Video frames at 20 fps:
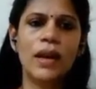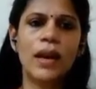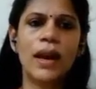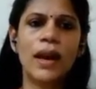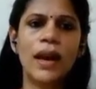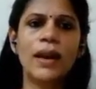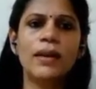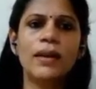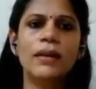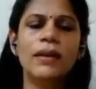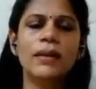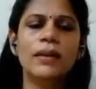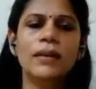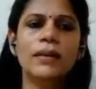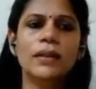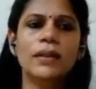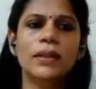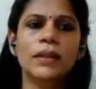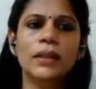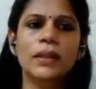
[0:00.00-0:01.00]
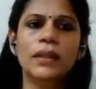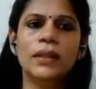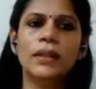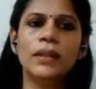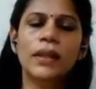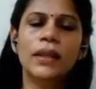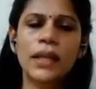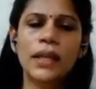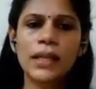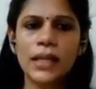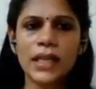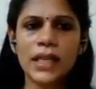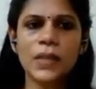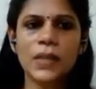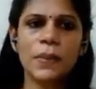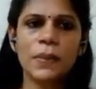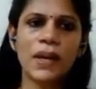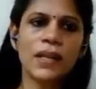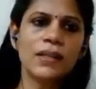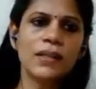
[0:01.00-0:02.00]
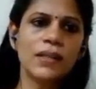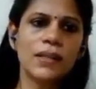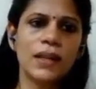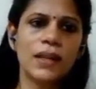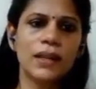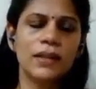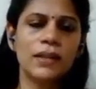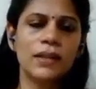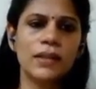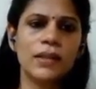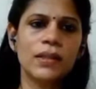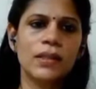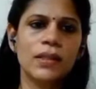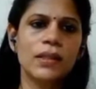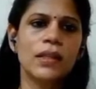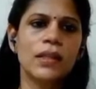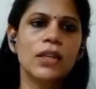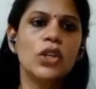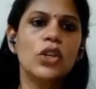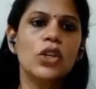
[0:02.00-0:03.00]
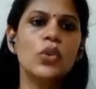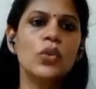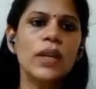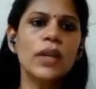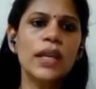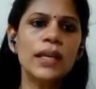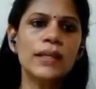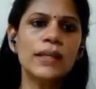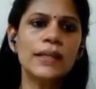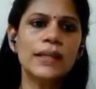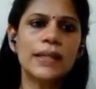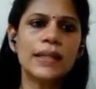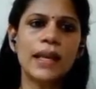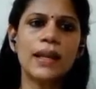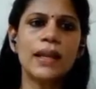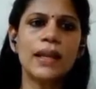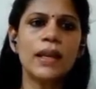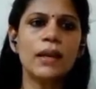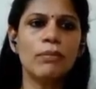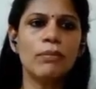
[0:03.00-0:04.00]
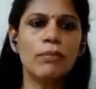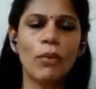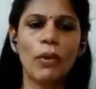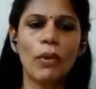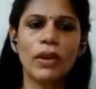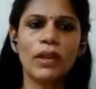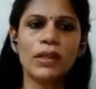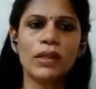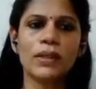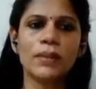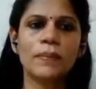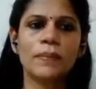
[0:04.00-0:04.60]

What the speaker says: and it expands like this: unique selling point.